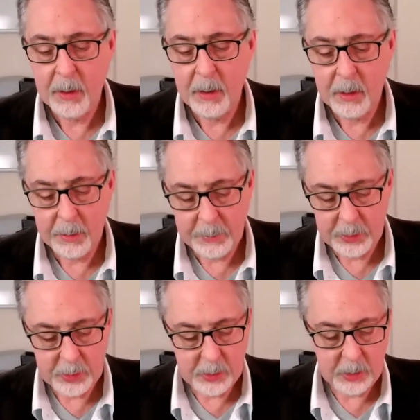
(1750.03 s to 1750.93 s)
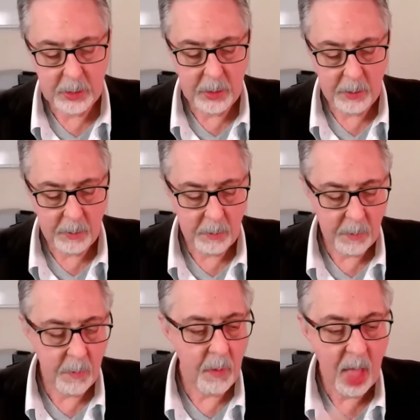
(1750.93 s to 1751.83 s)
Let me see. Of
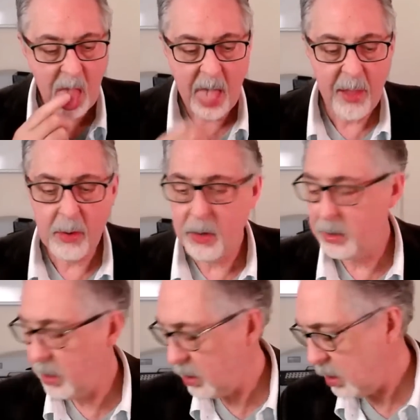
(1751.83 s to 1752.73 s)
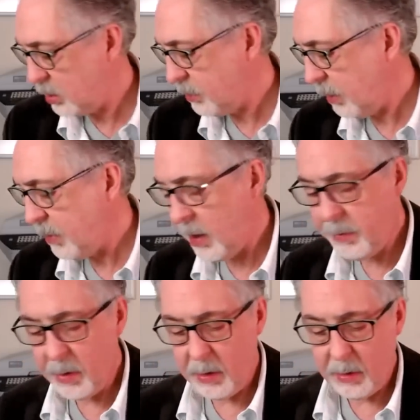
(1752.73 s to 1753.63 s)
course, I lost my
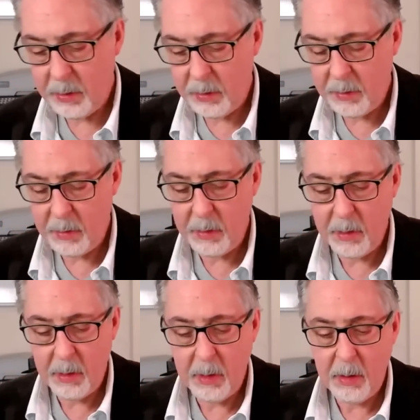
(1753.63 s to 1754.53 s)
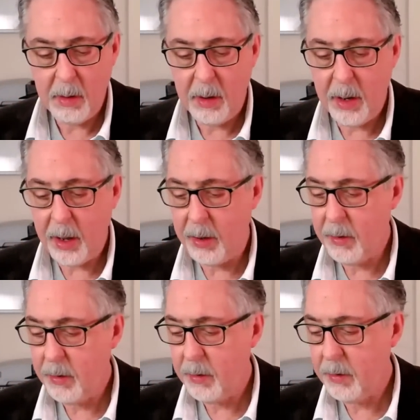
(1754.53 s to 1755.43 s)
paper. Yeah,
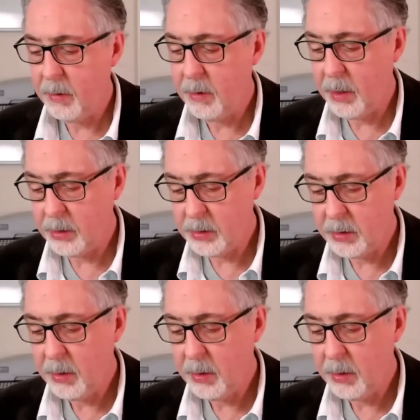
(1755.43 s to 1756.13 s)
nice.